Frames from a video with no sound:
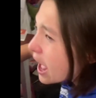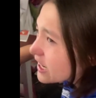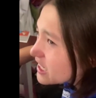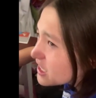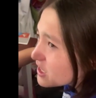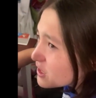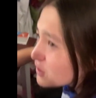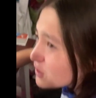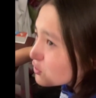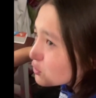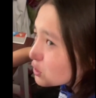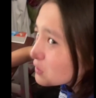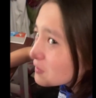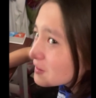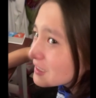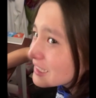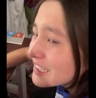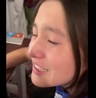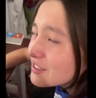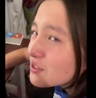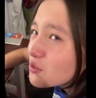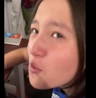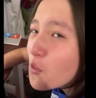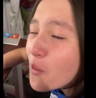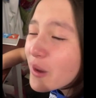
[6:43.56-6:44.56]
Ed Sheeran's only
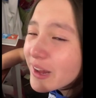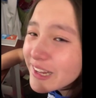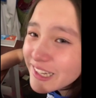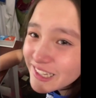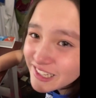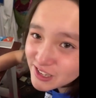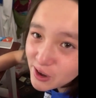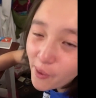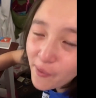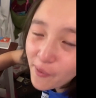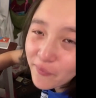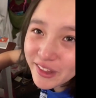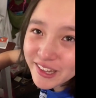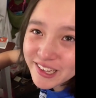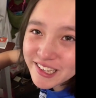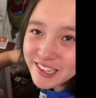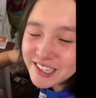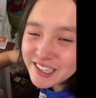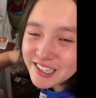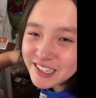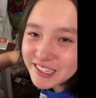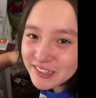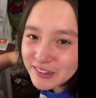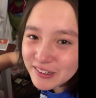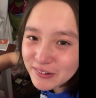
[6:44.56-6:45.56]
release one song
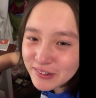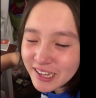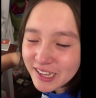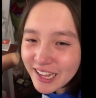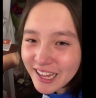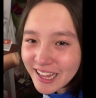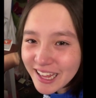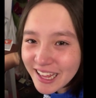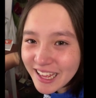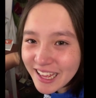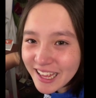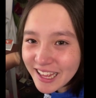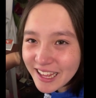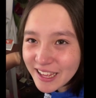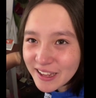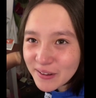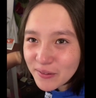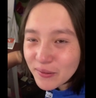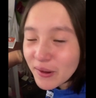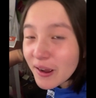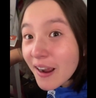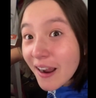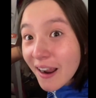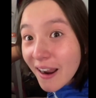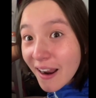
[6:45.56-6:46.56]
this year,
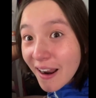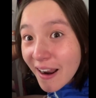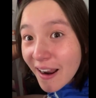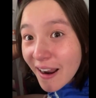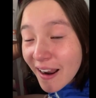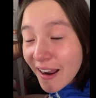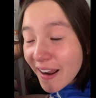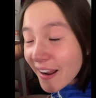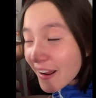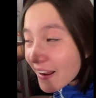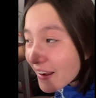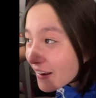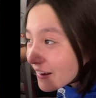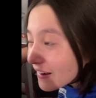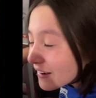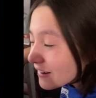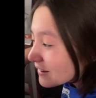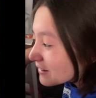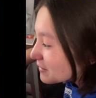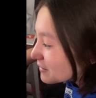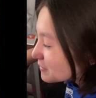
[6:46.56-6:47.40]
okay? Okay.